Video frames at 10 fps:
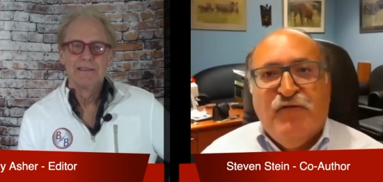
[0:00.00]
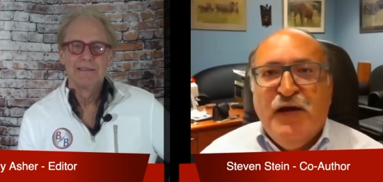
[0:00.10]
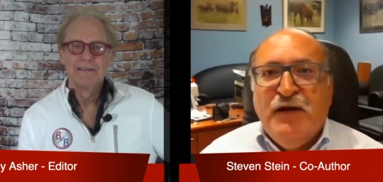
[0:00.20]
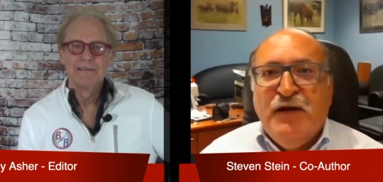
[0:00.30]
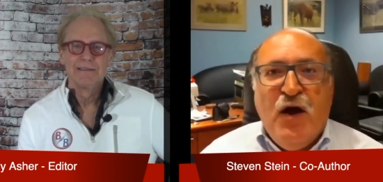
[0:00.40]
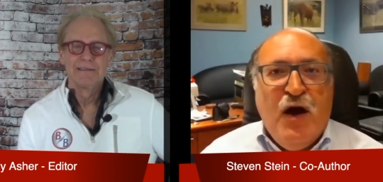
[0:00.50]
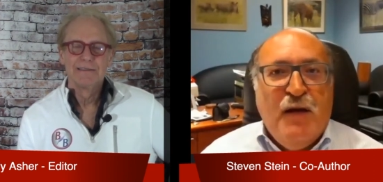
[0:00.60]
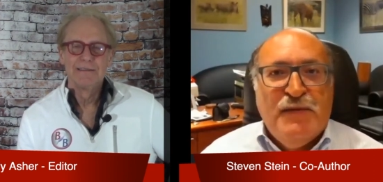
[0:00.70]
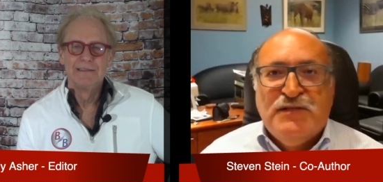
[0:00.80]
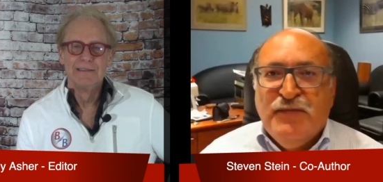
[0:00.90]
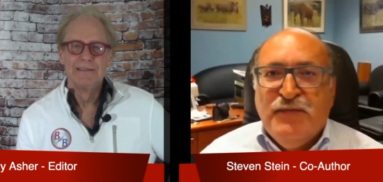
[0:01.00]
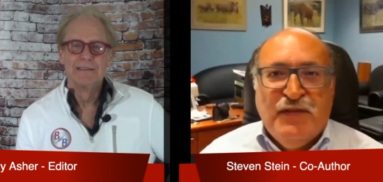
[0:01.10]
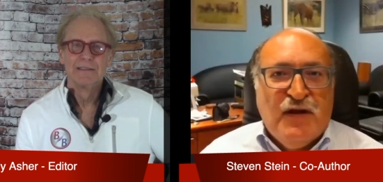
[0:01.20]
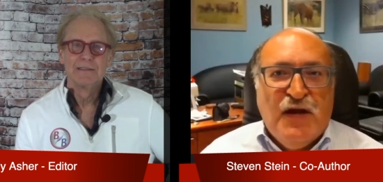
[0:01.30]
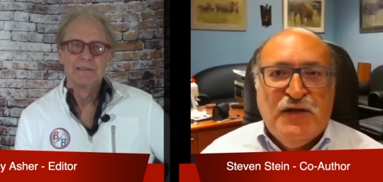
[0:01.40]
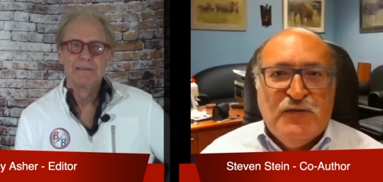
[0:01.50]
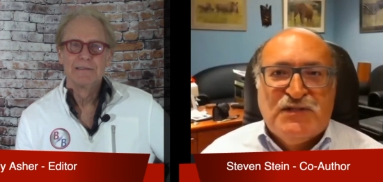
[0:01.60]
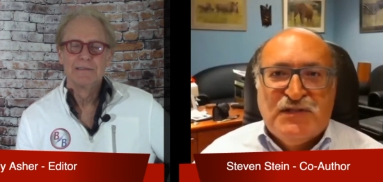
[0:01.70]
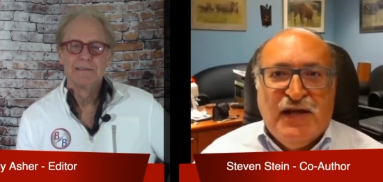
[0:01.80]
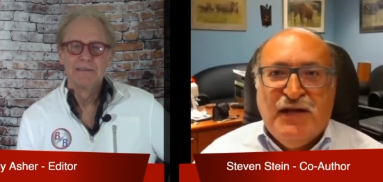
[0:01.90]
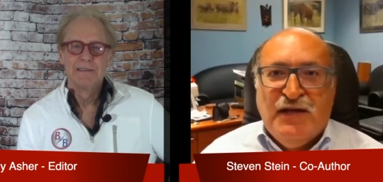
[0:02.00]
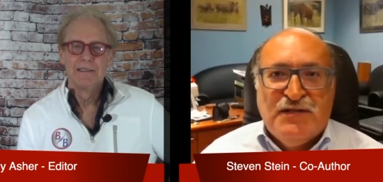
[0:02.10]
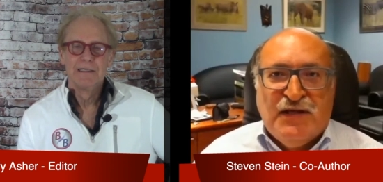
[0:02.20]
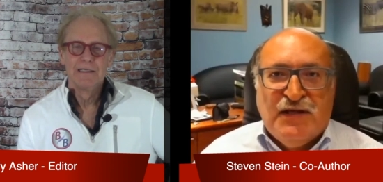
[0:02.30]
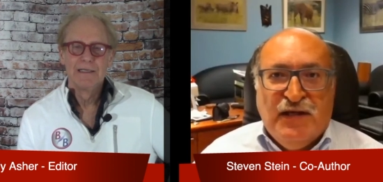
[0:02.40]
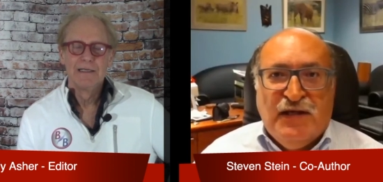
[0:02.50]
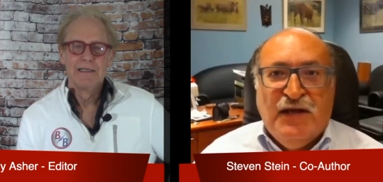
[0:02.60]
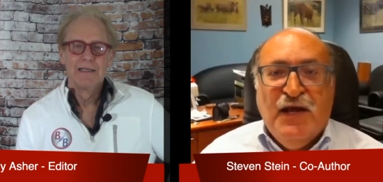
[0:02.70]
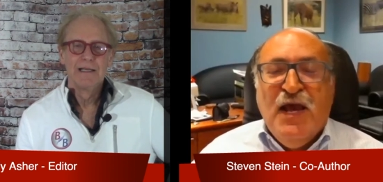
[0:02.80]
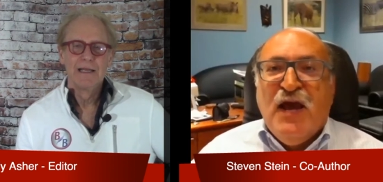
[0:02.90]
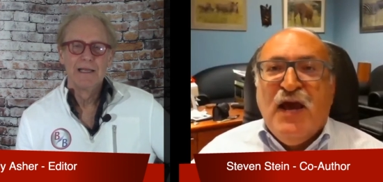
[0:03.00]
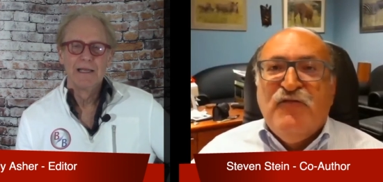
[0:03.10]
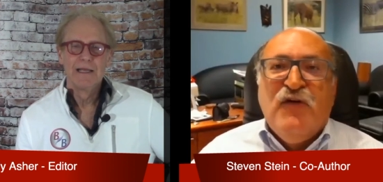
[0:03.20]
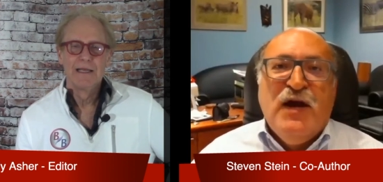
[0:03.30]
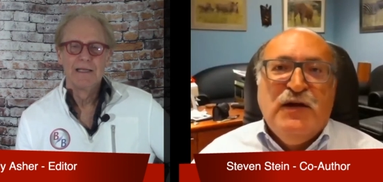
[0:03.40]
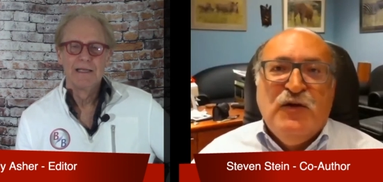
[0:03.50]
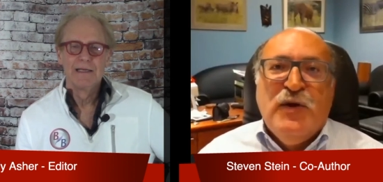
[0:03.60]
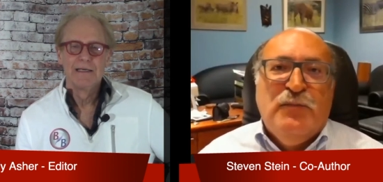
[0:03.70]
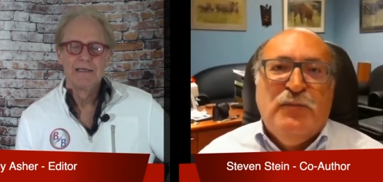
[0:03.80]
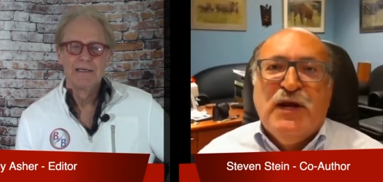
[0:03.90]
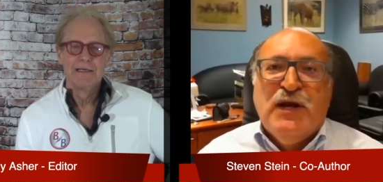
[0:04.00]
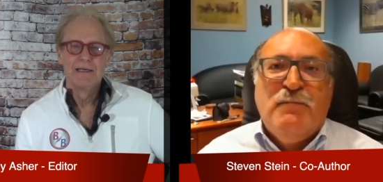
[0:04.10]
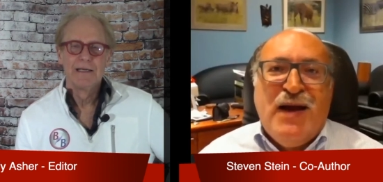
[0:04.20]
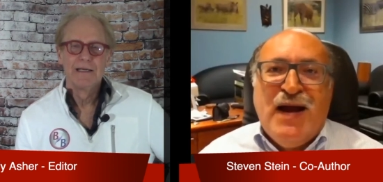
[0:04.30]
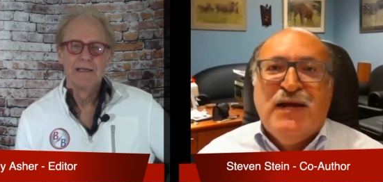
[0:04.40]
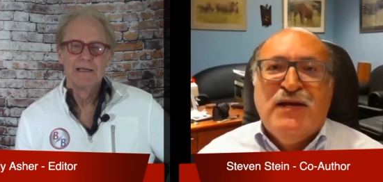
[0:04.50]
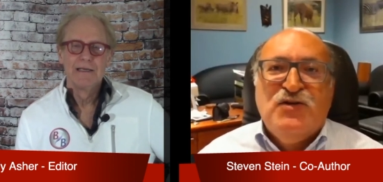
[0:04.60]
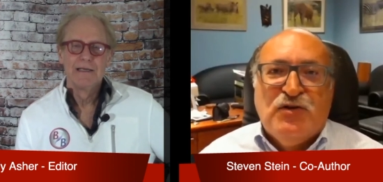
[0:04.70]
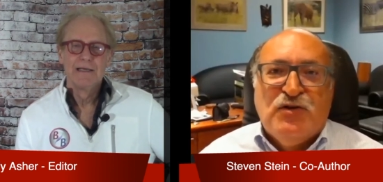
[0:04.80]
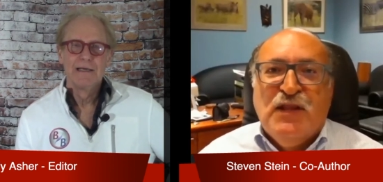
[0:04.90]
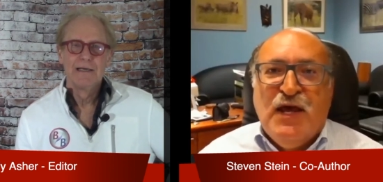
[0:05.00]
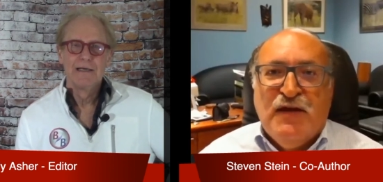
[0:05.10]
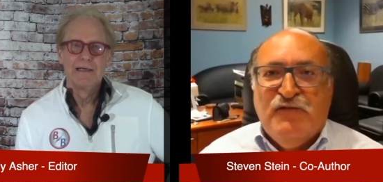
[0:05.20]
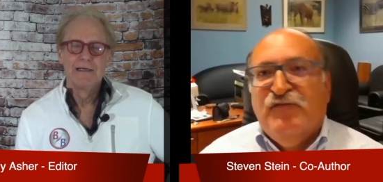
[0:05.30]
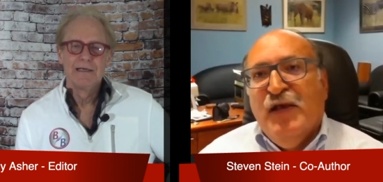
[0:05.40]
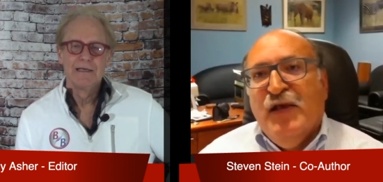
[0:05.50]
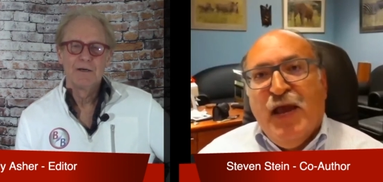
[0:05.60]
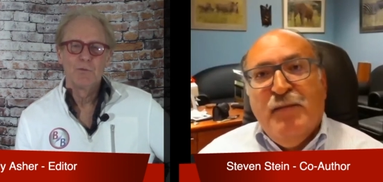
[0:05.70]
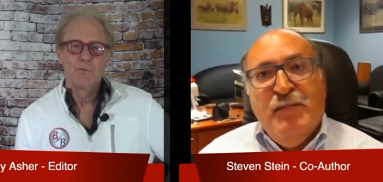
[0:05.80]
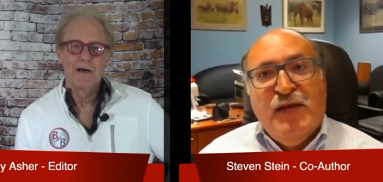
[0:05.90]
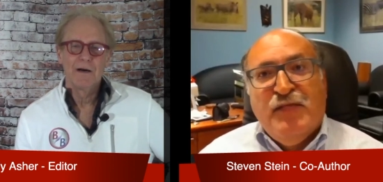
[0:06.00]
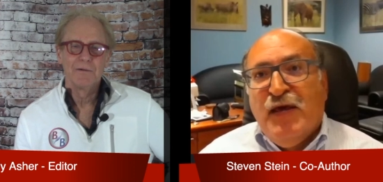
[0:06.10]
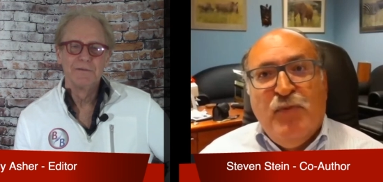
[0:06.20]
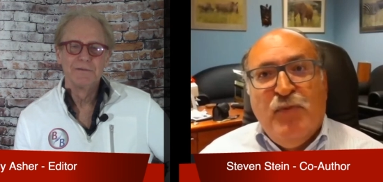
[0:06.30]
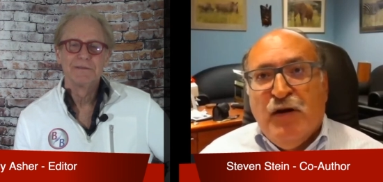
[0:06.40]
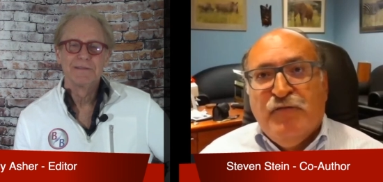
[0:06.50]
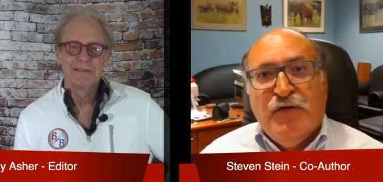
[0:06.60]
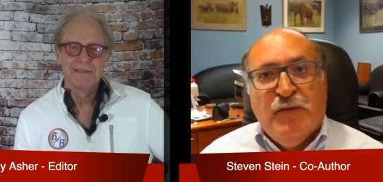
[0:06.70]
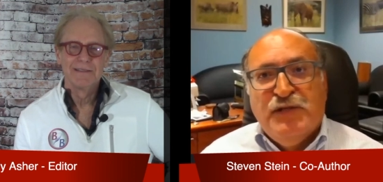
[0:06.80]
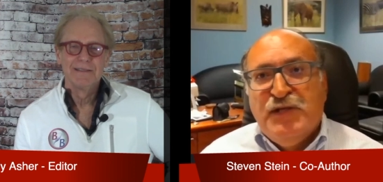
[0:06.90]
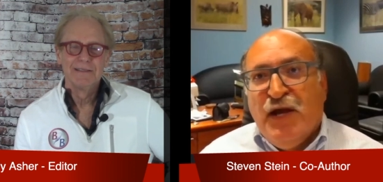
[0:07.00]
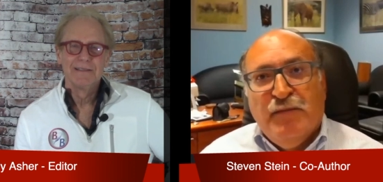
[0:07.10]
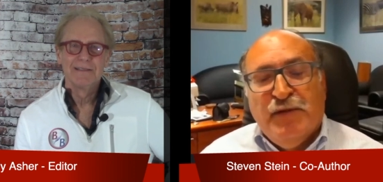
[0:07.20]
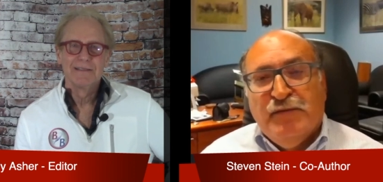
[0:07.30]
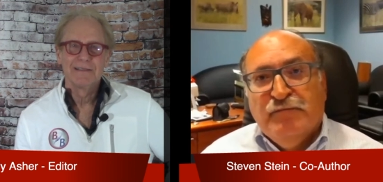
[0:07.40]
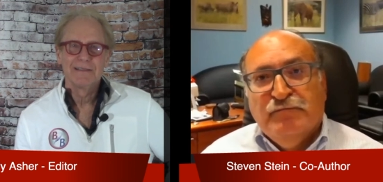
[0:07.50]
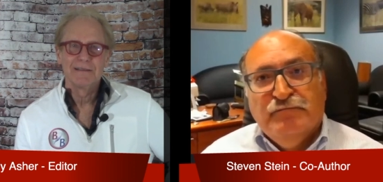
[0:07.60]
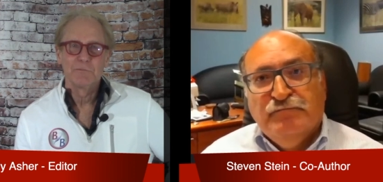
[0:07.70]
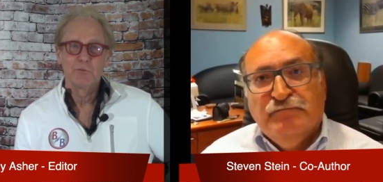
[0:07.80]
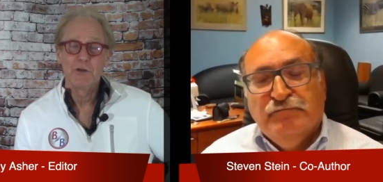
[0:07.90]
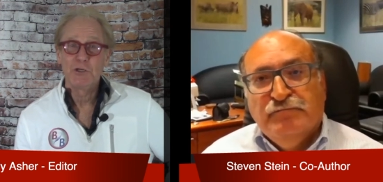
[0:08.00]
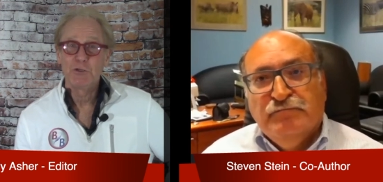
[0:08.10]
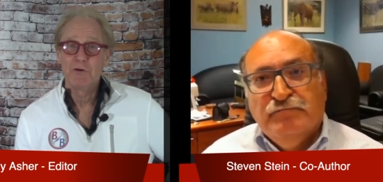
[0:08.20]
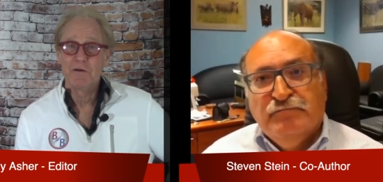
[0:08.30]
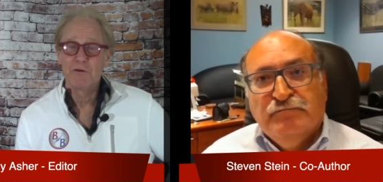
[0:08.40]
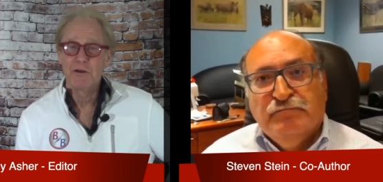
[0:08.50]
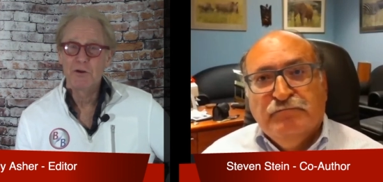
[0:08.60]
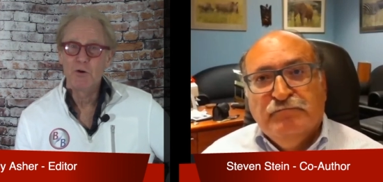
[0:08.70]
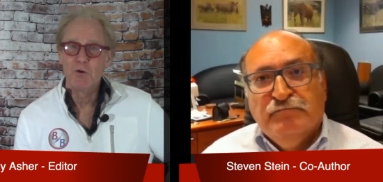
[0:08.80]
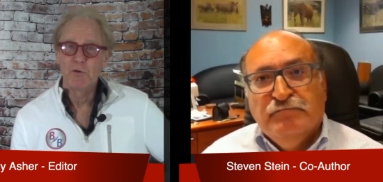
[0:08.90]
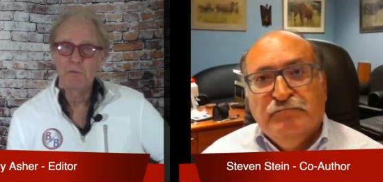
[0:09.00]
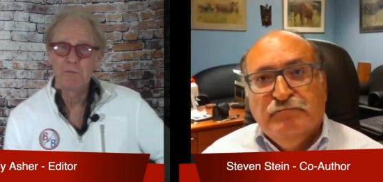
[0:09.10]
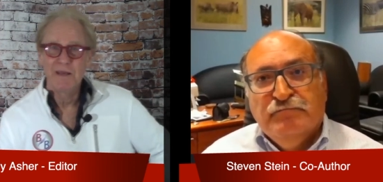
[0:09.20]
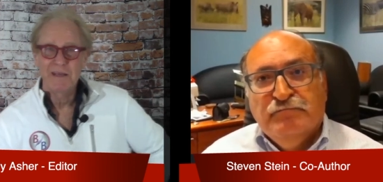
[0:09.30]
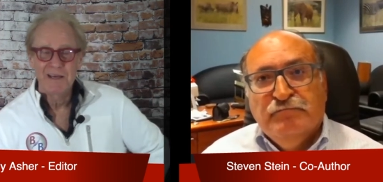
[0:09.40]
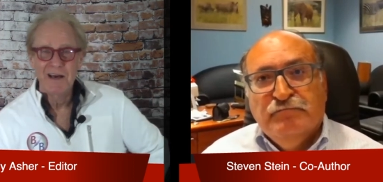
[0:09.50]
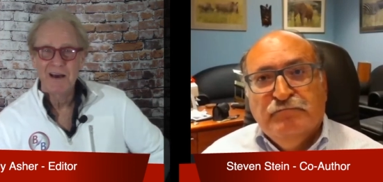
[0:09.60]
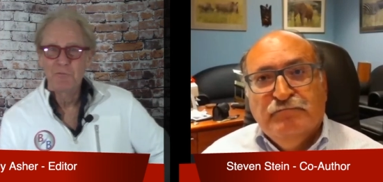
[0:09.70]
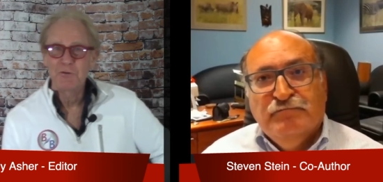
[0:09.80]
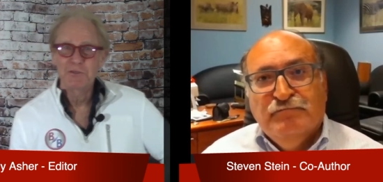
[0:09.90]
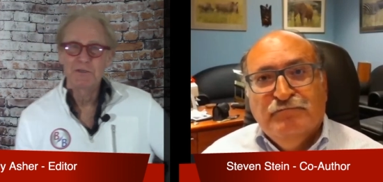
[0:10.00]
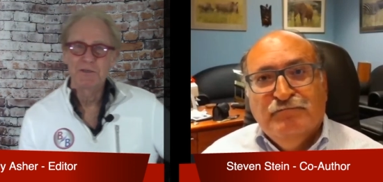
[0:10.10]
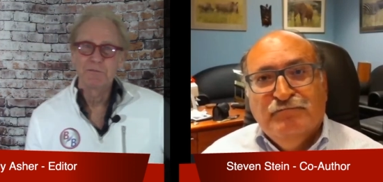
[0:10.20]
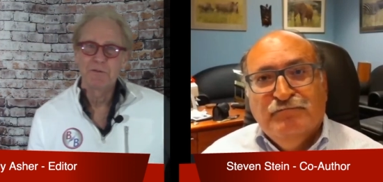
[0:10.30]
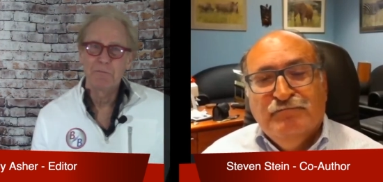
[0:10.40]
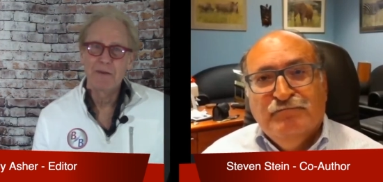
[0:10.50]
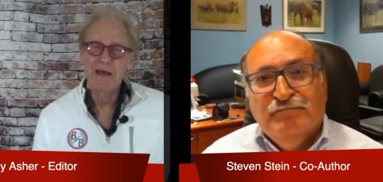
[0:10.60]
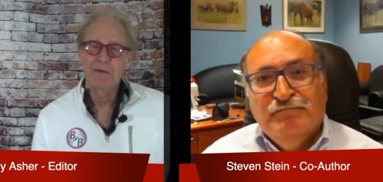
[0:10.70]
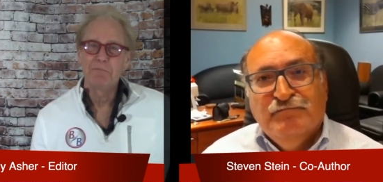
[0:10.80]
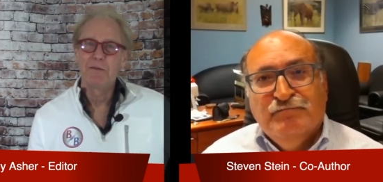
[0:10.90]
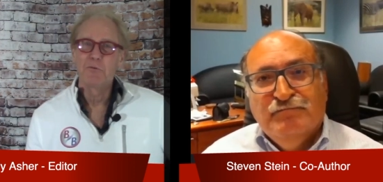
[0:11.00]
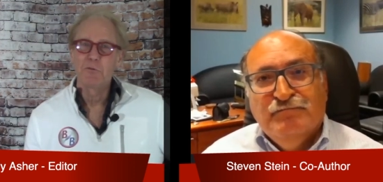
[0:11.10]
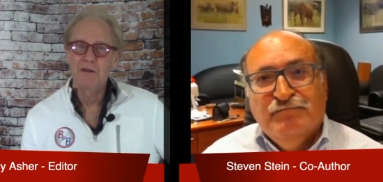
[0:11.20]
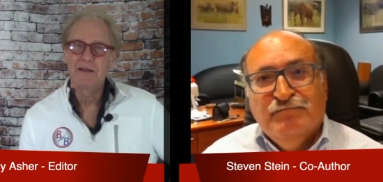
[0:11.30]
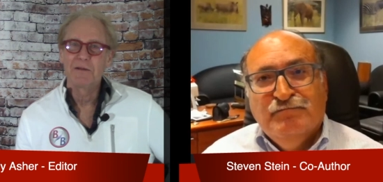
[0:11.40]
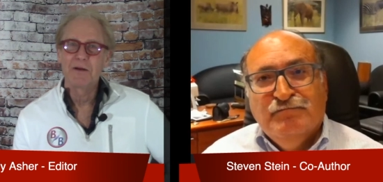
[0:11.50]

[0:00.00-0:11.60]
Speaker 1: Find a hobby, something that got you excited as a kid, and find a way to bring it back into your life.
Speaker 2: Wow. And make that a part of your retirement. Boy, did you ever hit home with me. Yeah, I was a band member playing my